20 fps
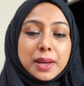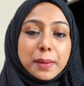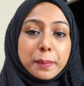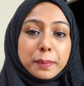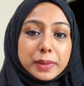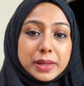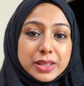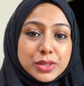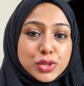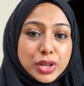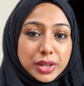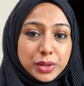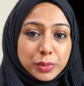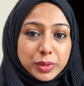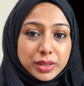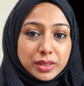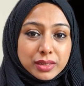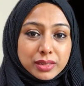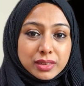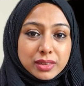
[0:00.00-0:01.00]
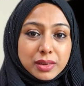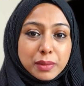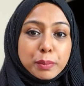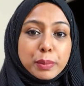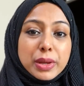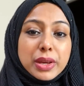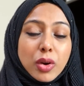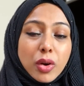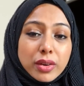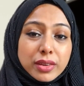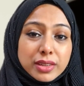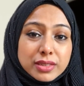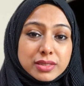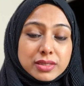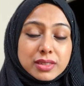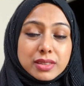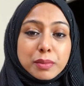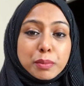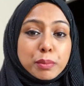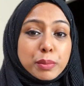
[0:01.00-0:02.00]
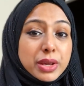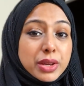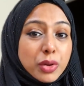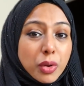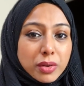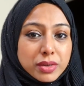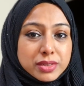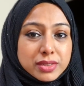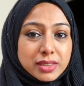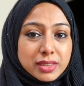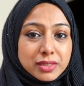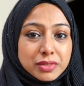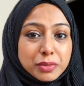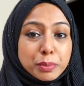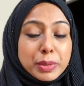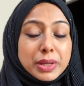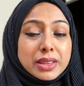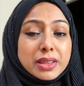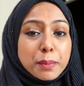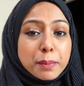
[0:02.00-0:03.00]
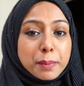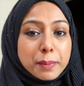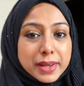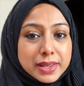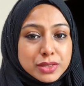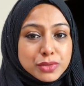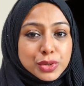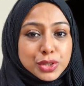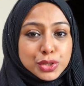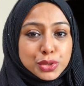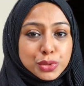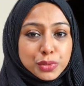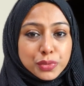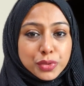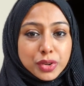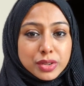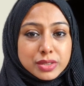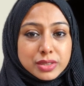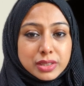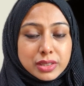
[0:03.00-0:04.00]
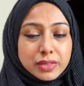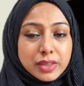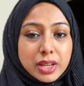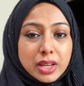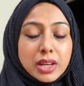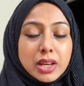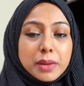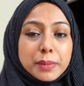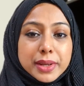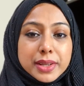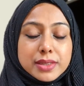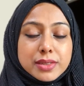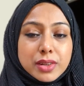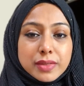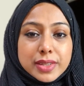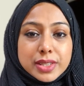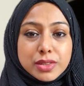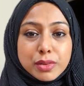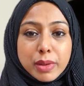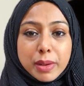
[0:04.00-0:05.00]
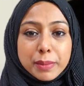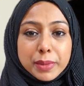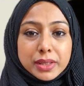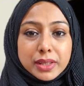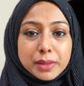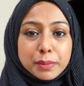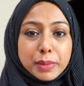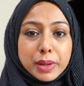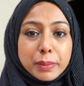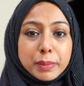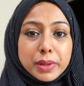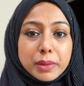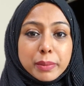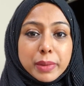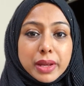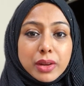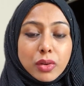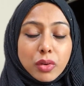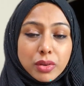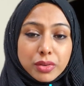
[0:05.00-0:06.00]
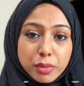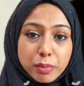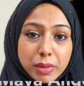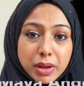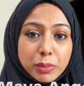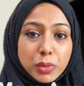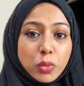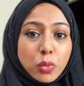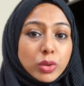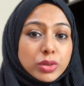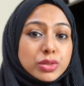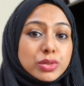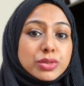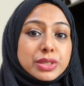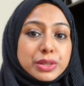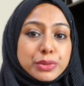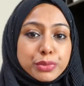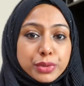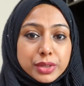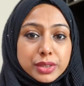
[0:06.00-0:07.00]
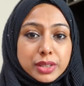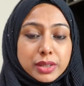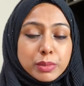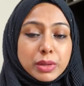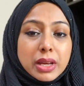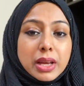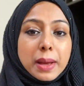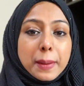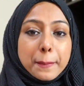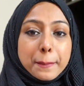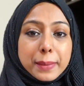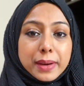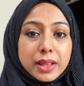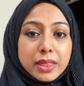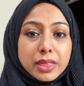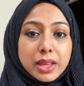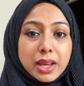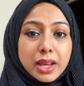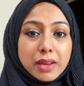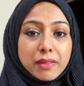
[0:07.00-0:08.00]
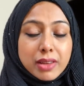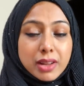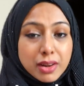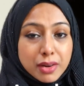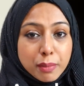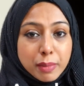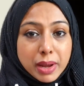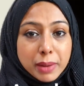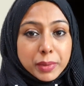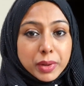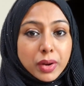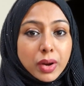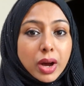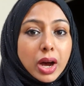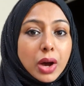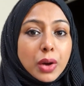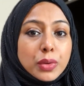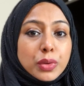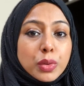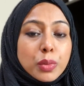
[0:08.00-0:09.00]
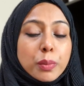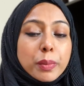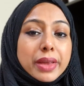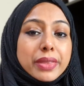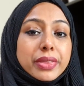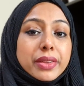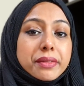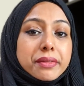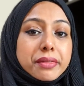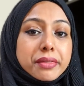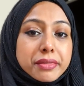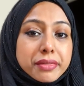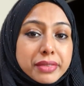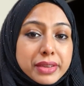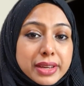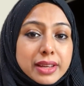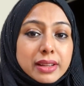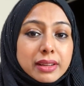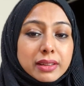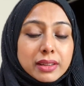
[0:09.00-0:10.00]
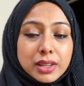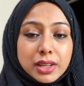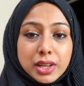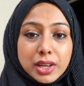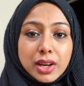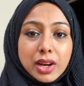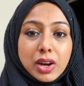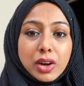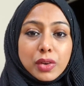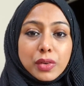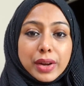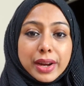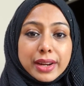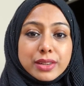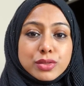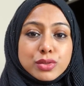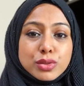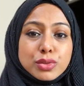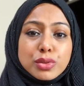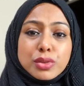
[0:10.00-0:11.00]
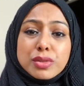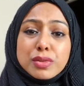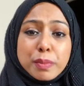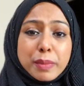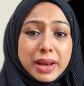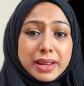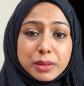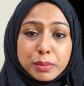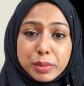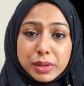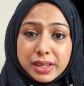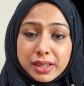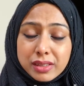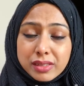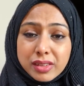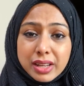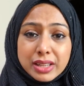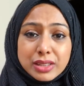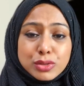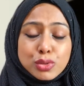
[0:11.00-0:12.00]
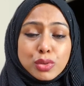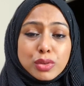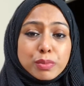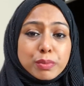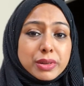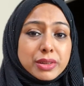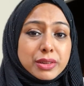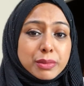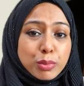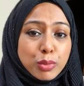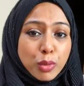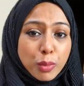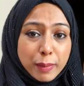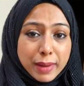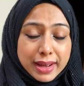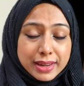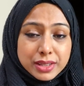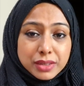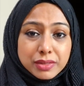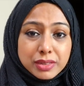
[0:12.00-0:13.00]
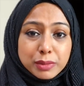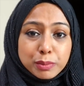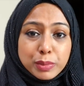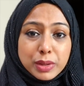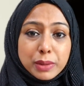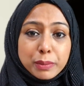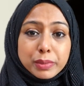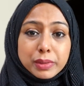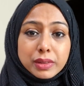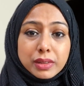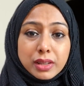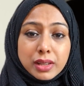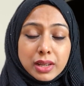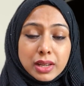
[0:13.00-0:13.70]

be genuine, be honest, be yourself, be the best version of yourself. Because always remember that people may not remember what you did for them, but they will remember how you made them feel all right so don't manipulate things don't be diplomatic with people